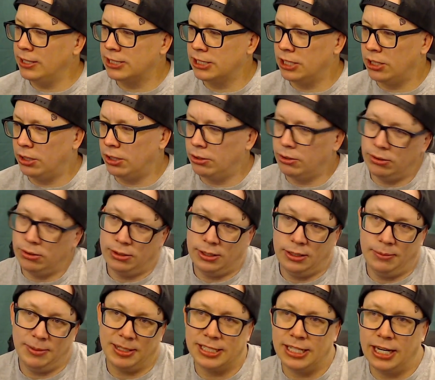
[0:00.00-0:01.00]
so
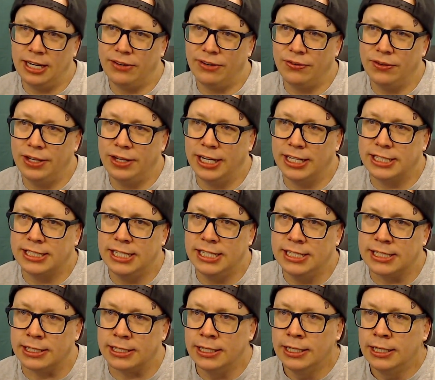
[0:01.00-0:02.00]
I'm excited for the next
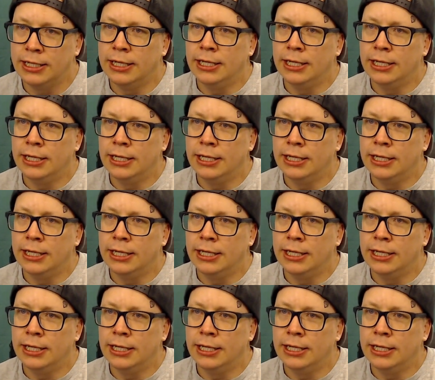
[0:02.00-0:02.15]
season.